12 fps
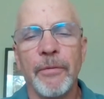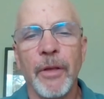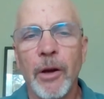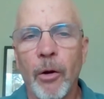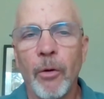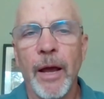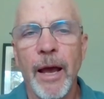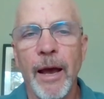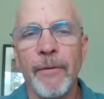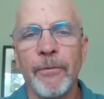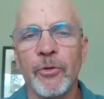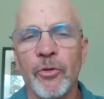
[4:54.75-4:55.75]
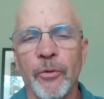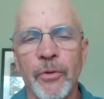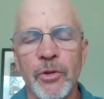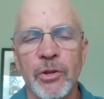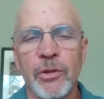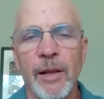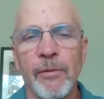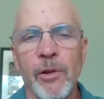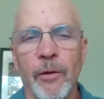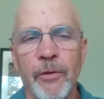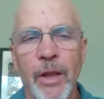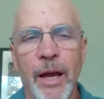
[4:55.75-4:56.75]
If they don't have a sufficient
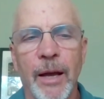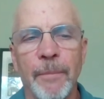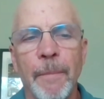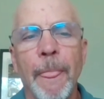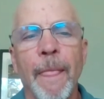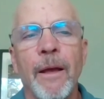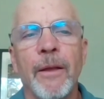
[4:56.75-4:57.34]
level of that,